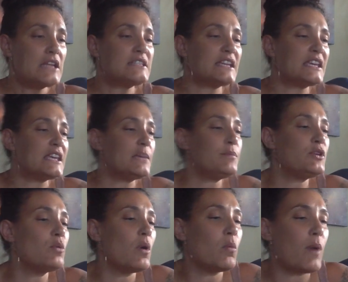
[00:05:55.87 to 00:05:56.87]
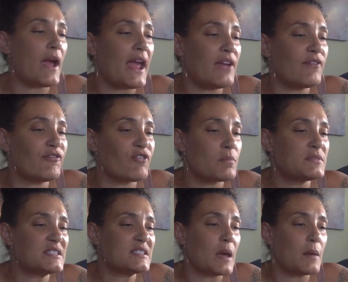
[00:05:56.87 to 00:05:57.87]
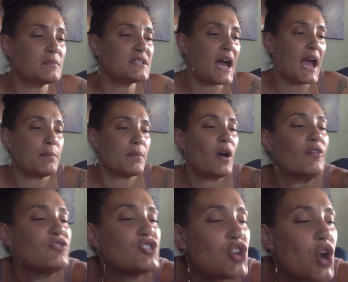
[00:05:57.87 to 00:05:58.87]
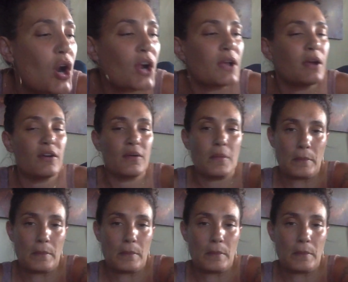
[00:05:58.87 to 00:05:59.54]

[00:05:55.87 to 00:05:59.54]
to keep you away from some type of dark